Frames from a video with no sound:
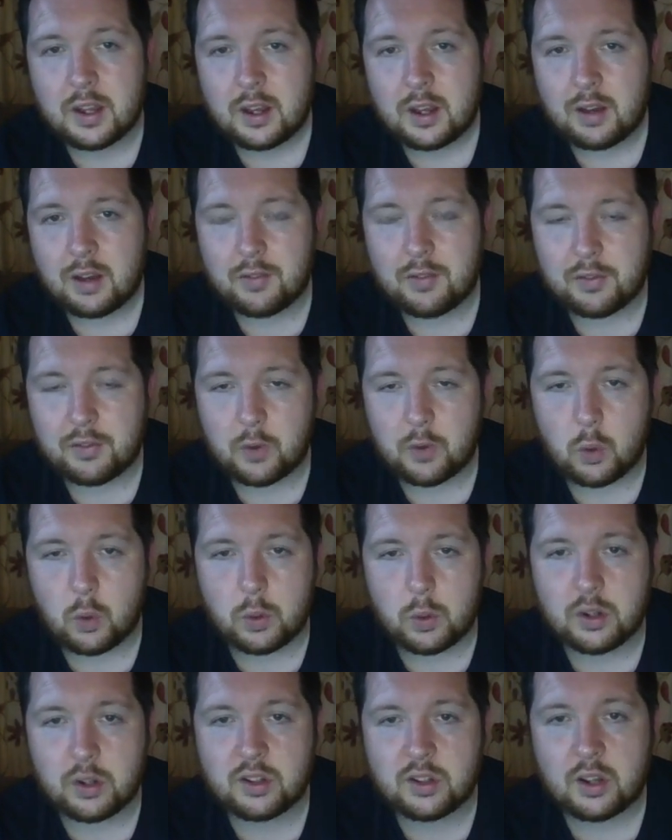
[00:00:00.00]
of the
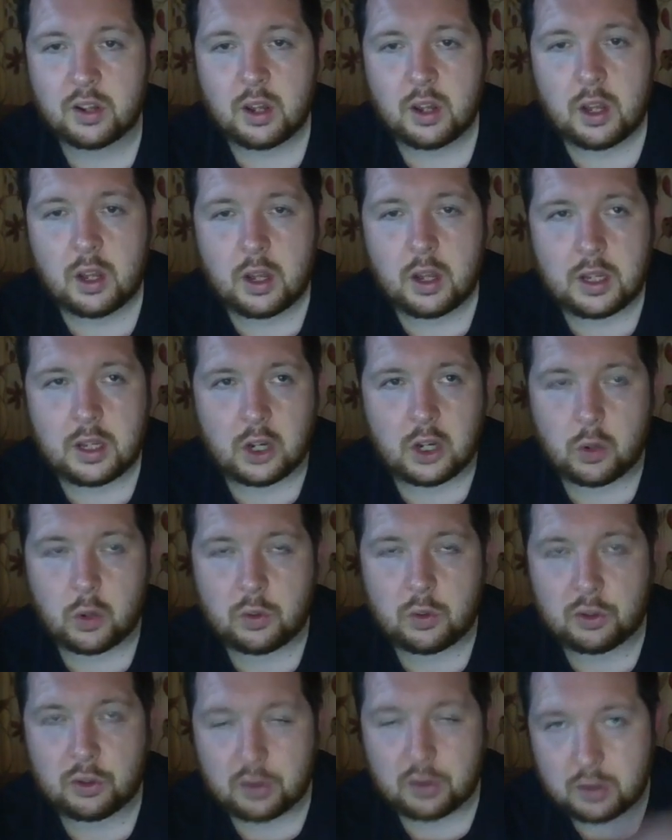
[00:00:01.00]
forwards,
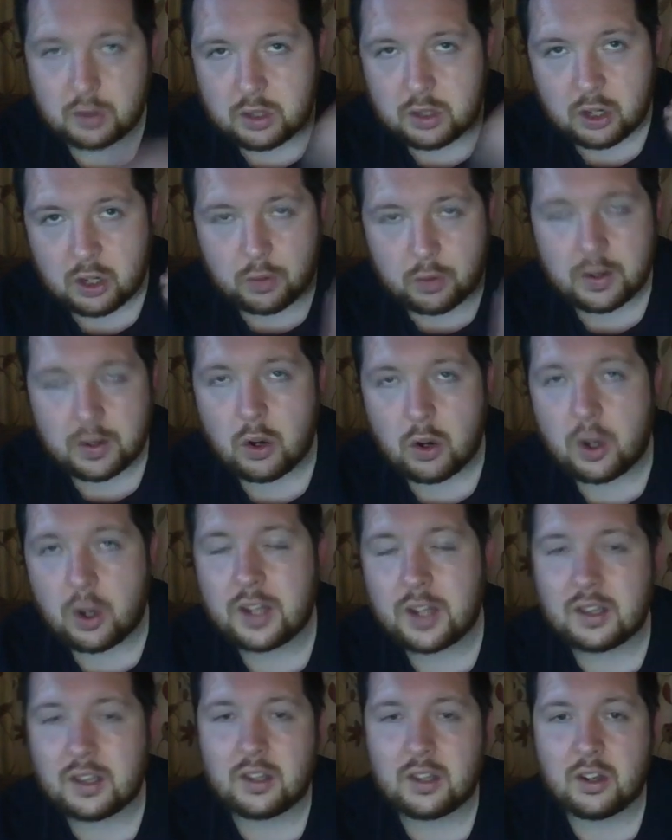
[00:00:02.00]
so they're
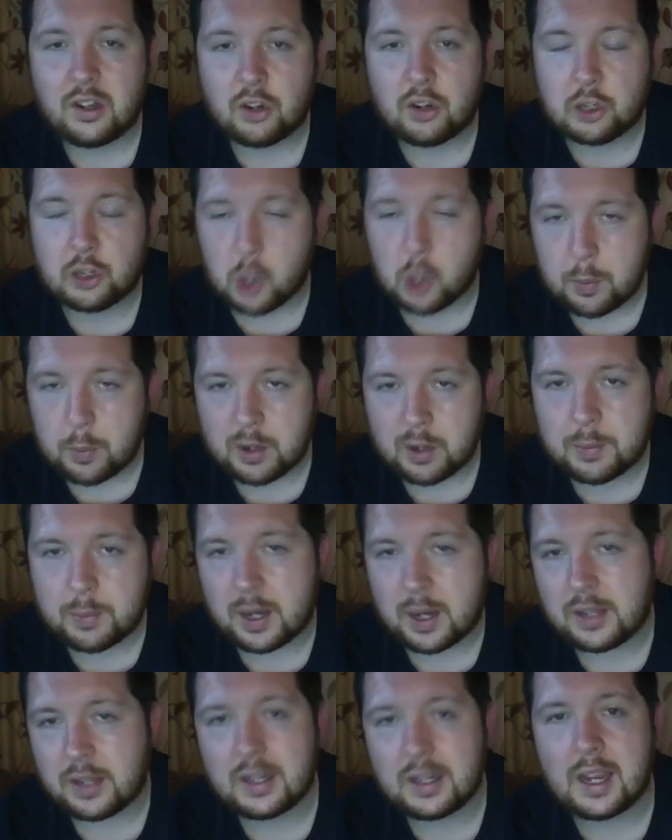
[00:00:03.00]
not stopping us
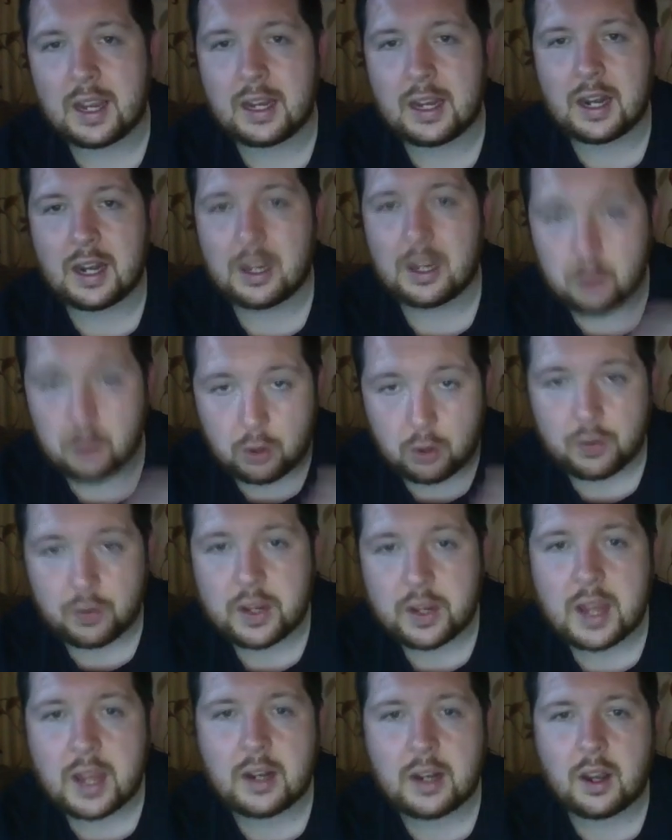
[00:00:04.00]
behind the gain line or on the
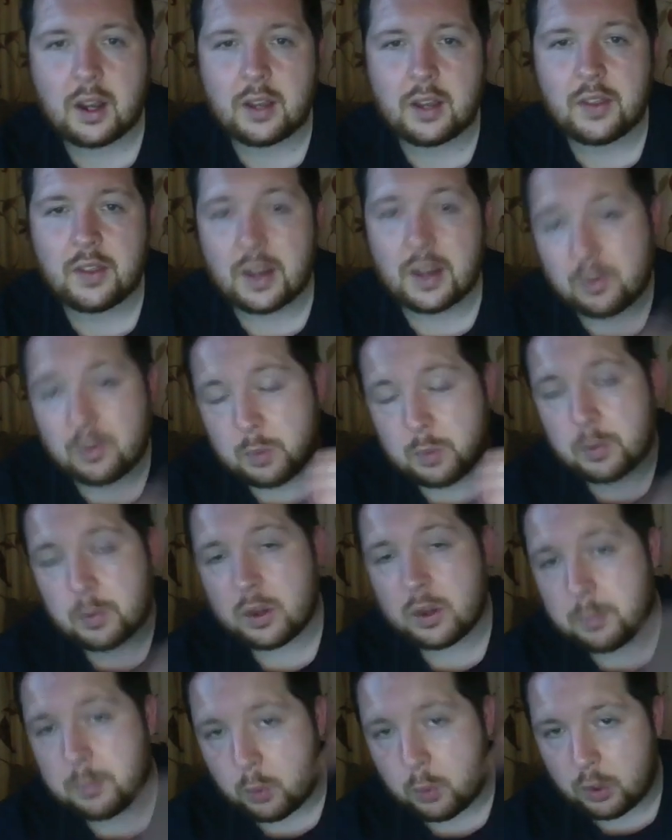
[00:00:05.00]
gain line. Then if we put the
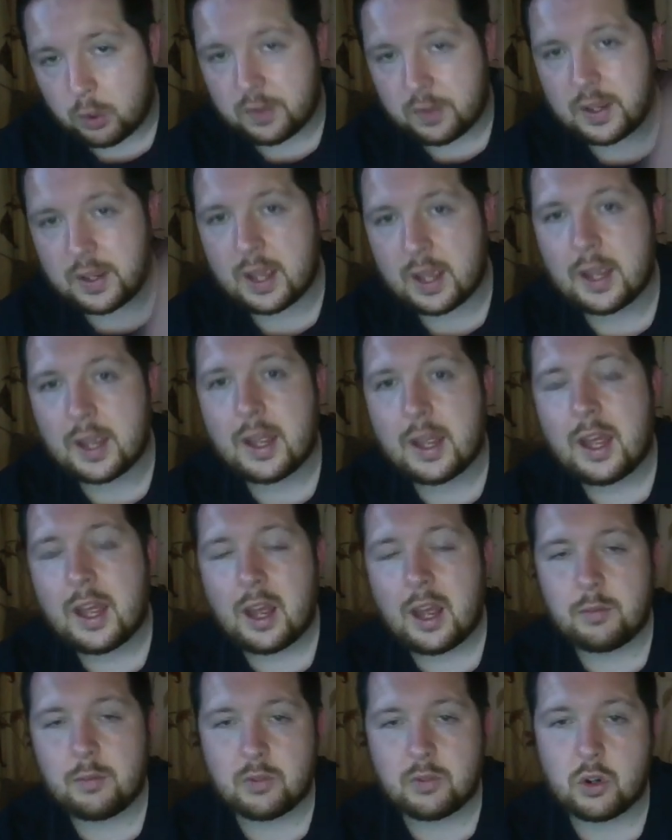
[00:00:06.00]
ball in the air
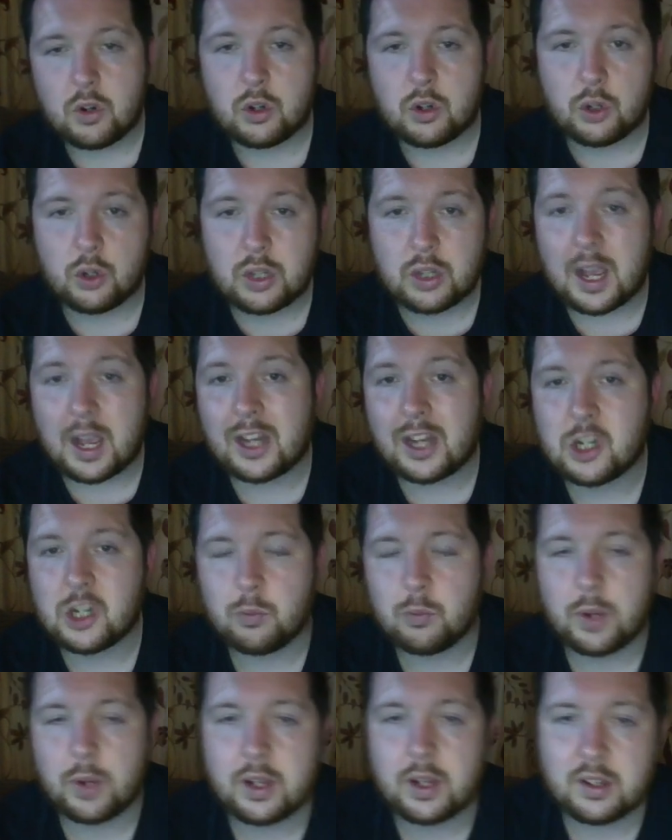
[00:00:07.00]
and we've got good catching
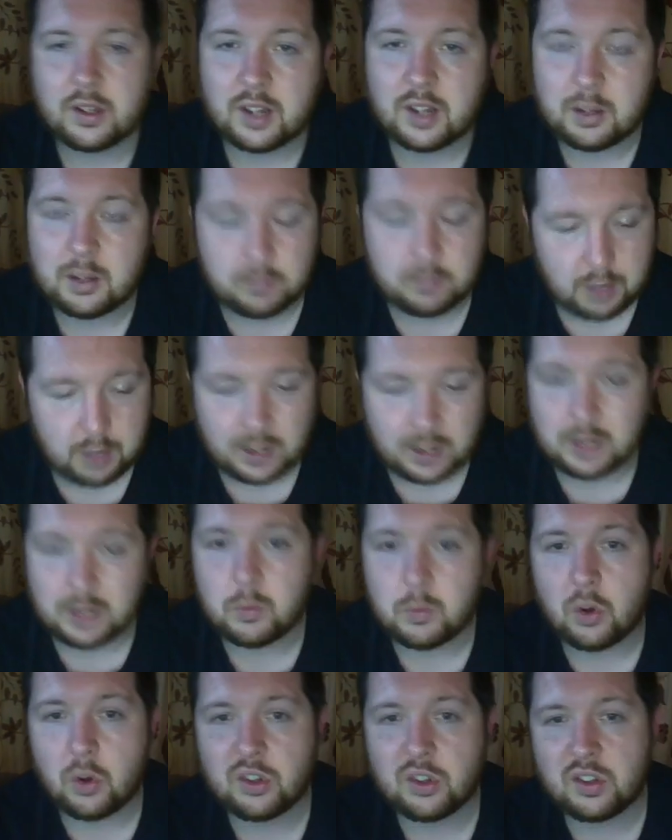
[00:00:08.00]
wingers like Anthony
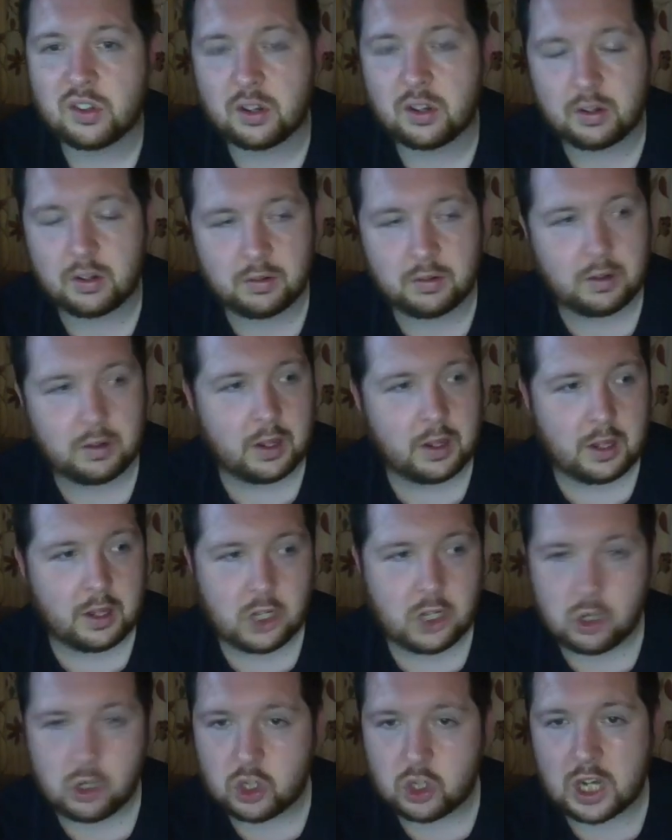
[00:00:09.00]
Watson,
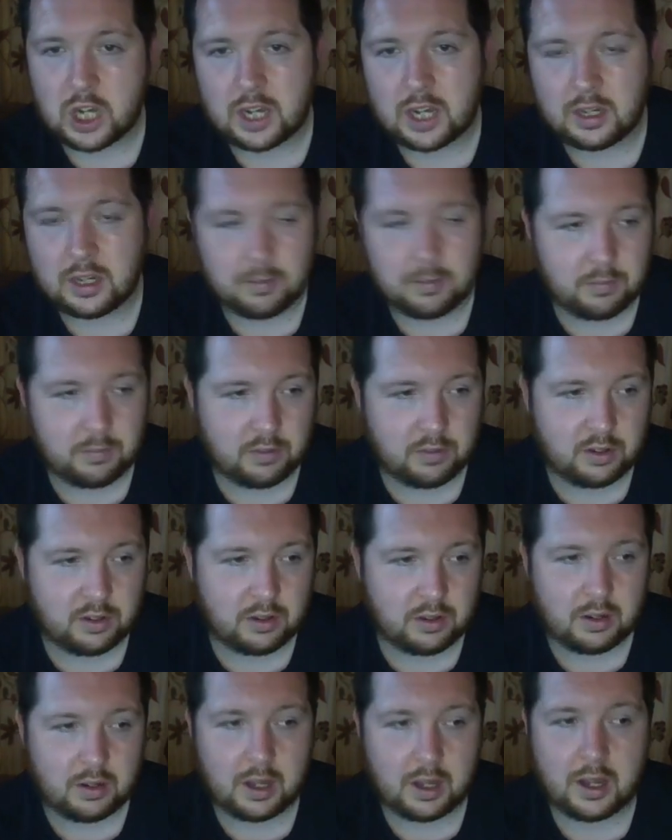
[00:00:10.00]
Josh Adams,
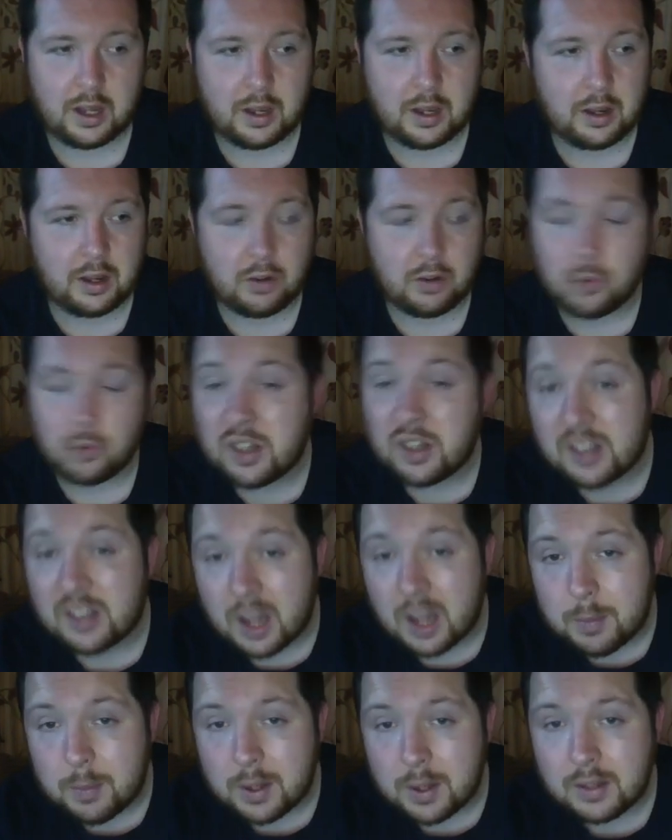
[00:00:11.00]
Rhys
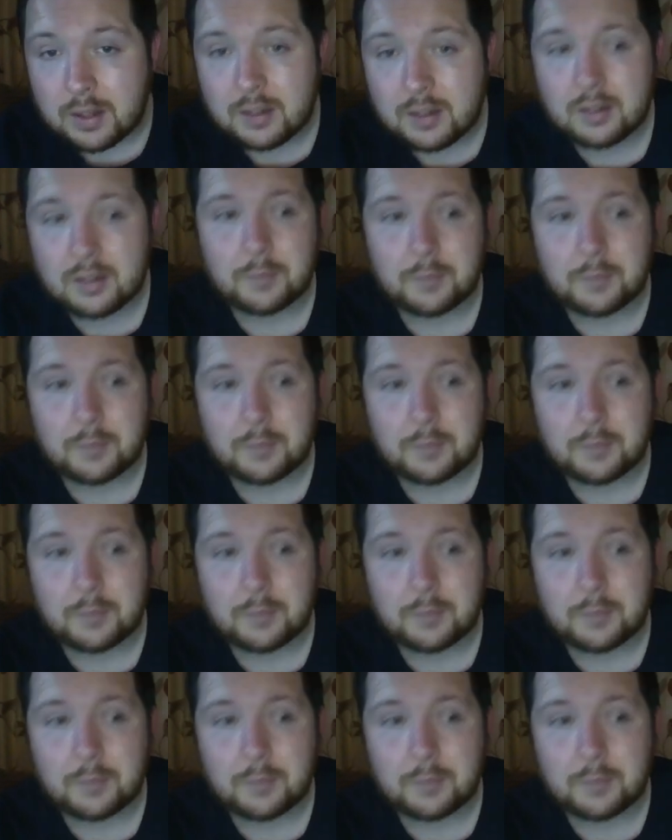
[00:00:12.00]
Zammit,